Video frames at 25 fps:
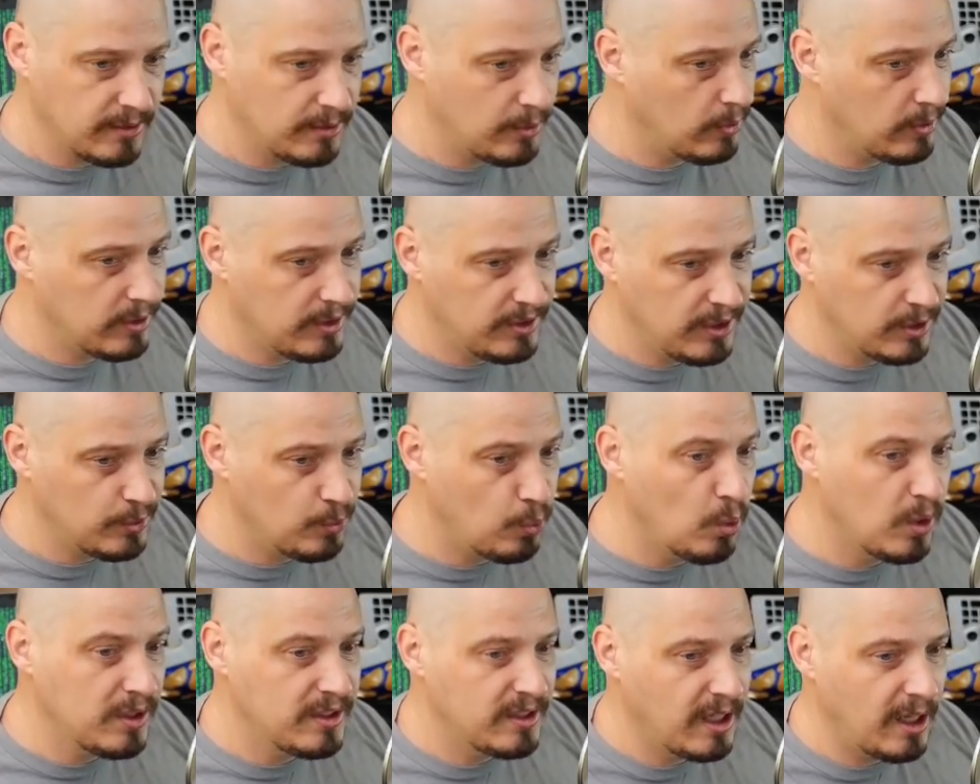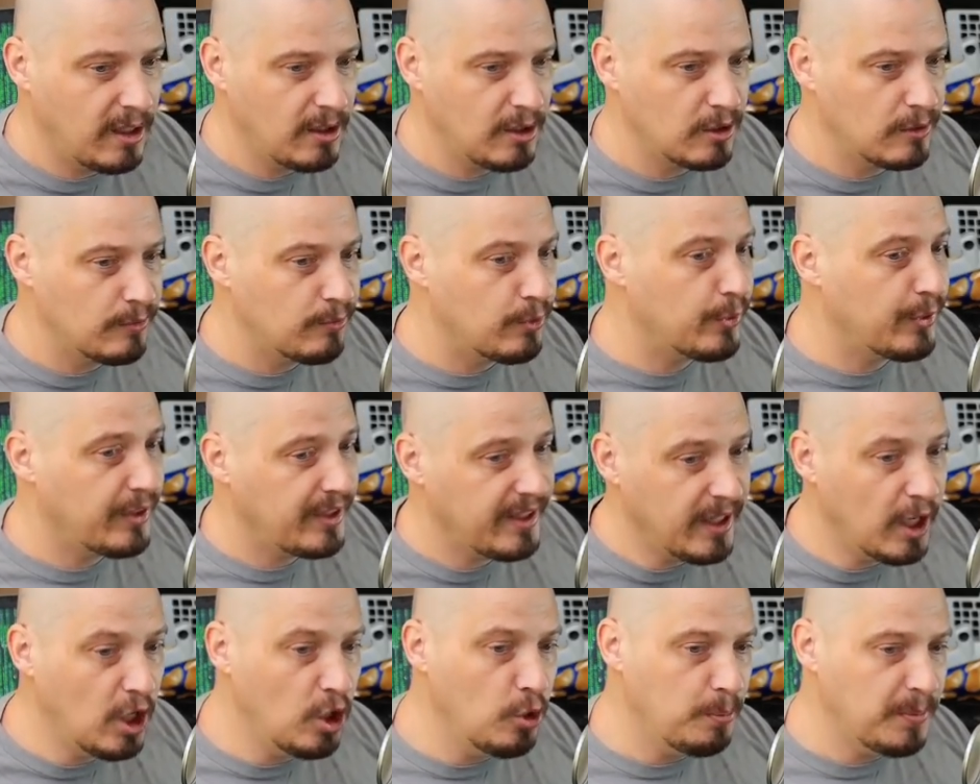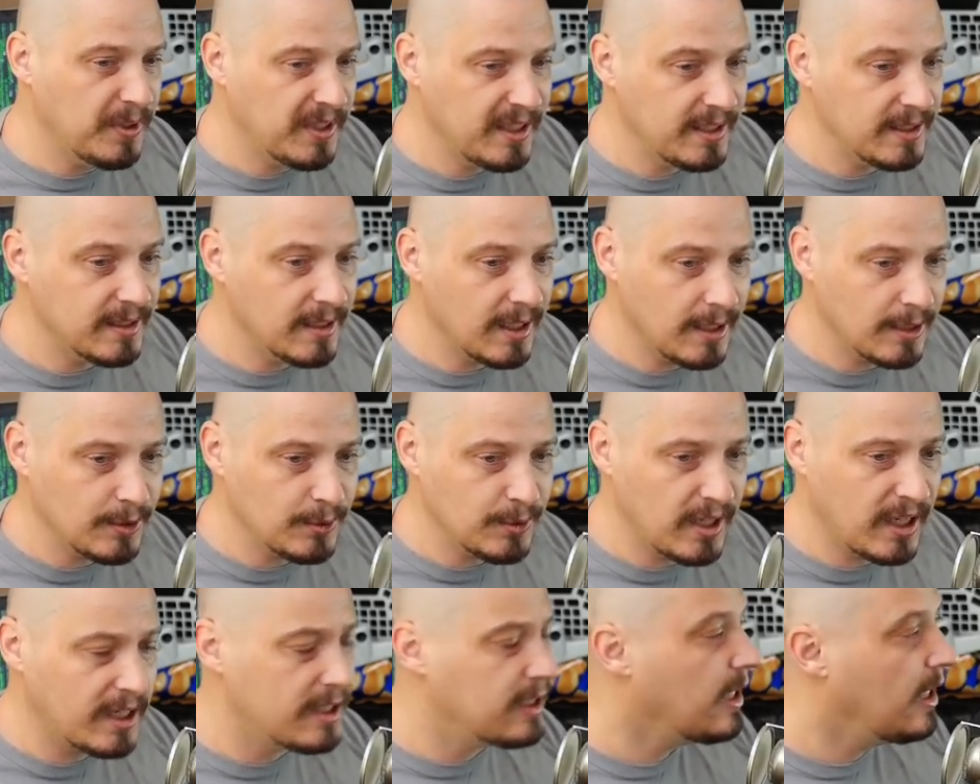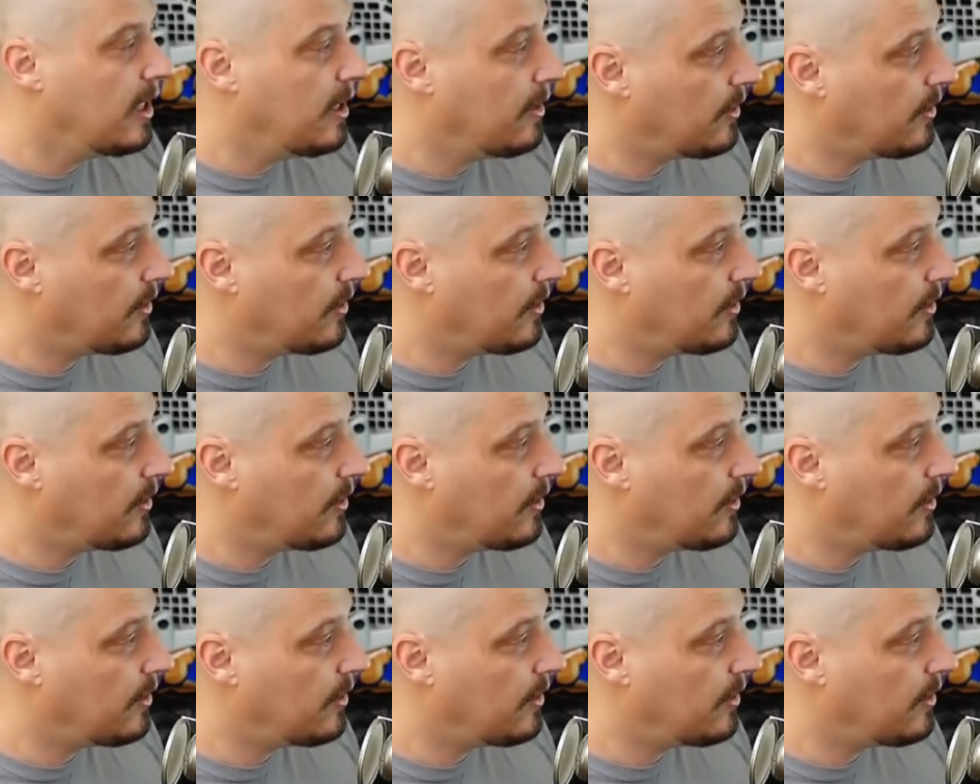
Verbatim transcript: So it's just $1 for the opening contract.